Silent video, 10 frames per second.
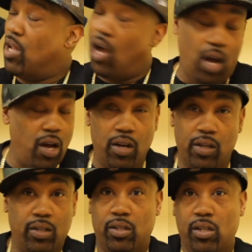No.
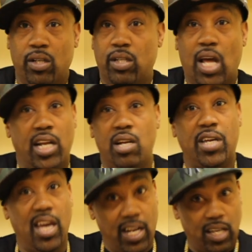Right. Not in the
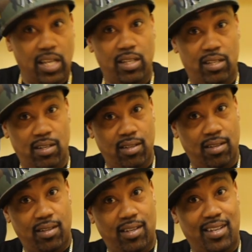beginning. Right.
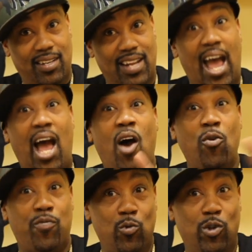Now,
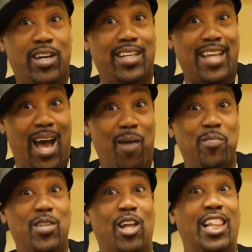if you look at the album,
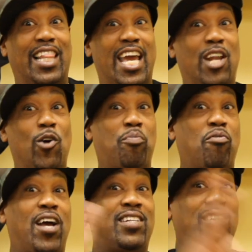the later
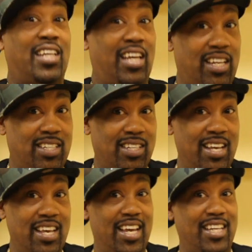pressings,
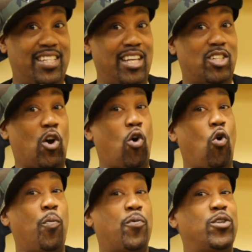it says
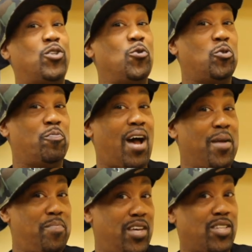co-produced by
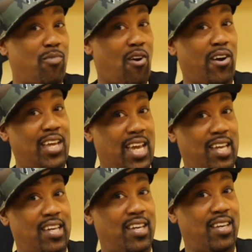Biz Markie.
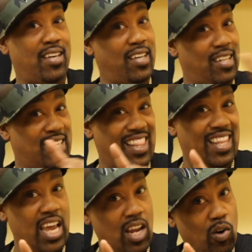Right. The
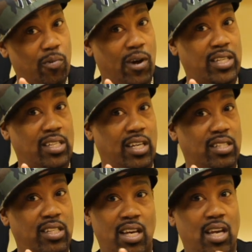later pressings.
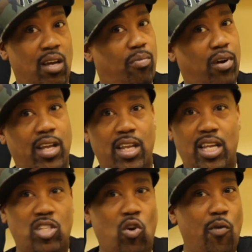Right. But
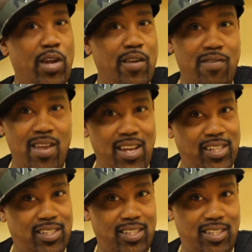it's already finished.